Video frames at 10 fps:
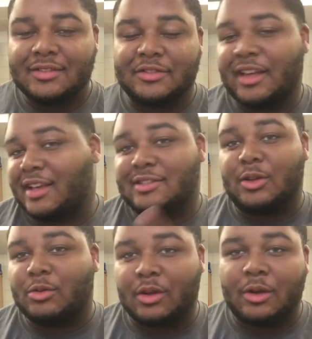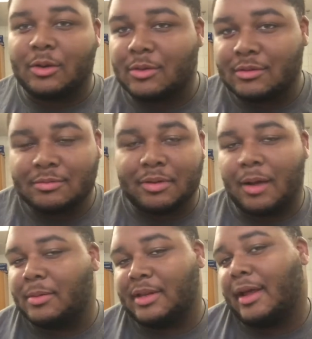If you guys don't know,
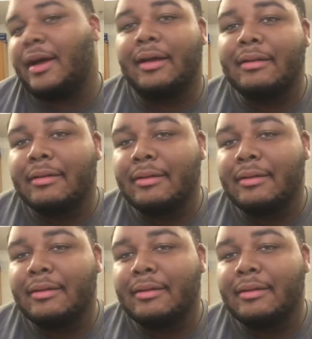probably not.